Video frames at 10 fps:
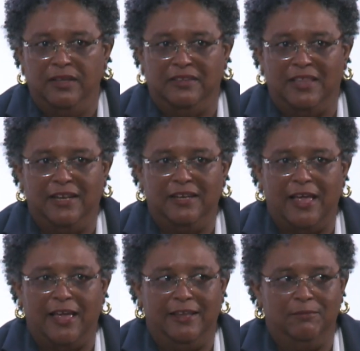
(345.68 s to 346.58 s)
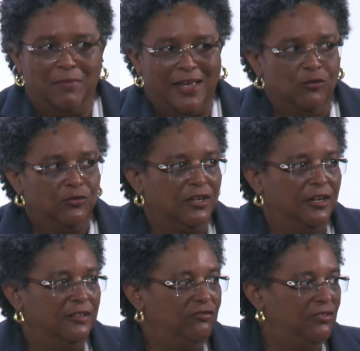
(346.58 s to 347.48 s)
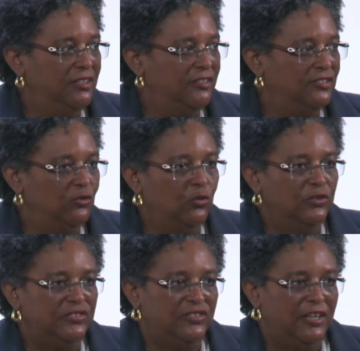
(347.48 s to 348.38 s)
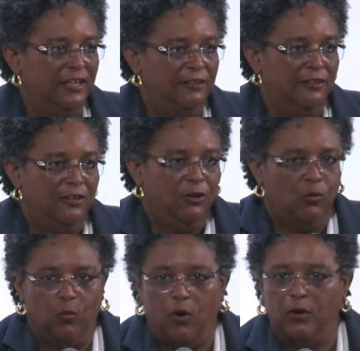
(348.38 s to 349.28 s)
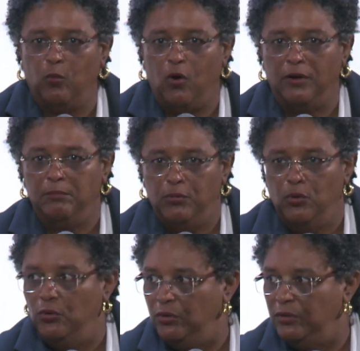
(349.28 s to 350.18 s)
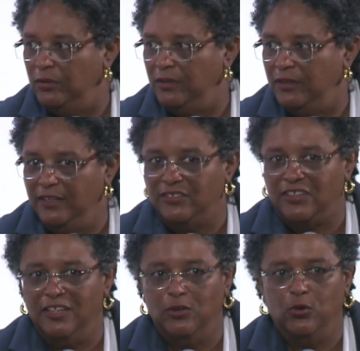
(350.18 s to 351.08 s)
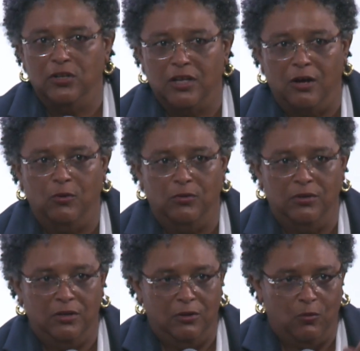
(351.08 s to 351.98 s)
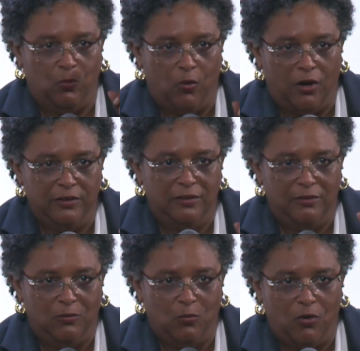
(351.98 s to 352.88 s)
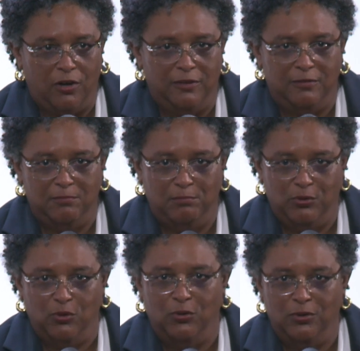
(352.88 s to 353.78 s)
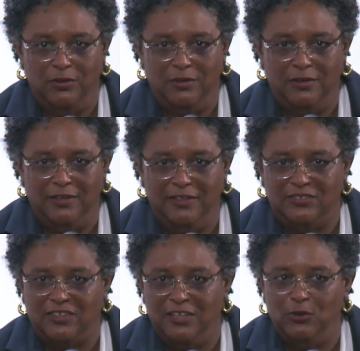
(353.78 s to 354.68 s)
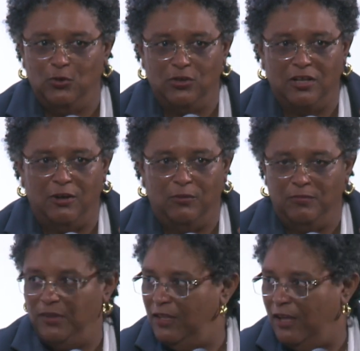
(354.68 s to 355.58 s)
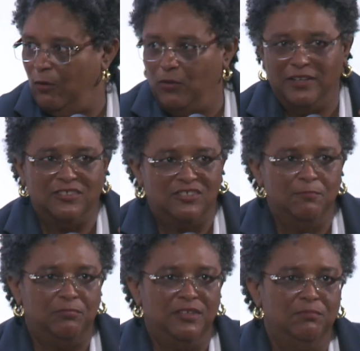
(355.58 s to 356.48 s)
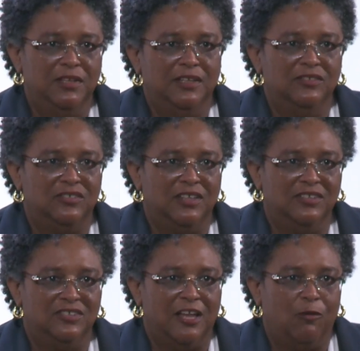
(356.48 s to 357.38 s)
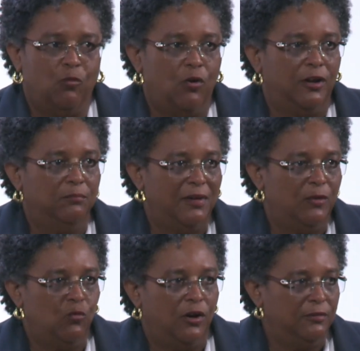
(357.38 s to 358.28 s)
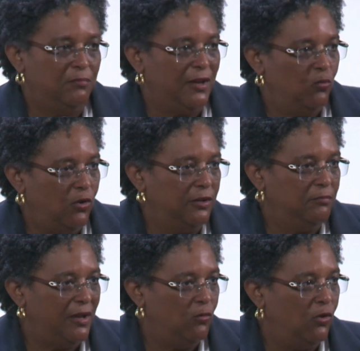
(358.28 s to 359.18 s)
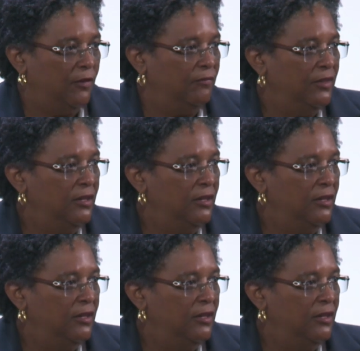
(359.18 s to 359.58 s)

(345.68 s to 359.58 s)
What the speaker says: then in my own country, there's an old saying, one blow is kill old cow. One blow is kill old cow. And what it simply means is that one by one,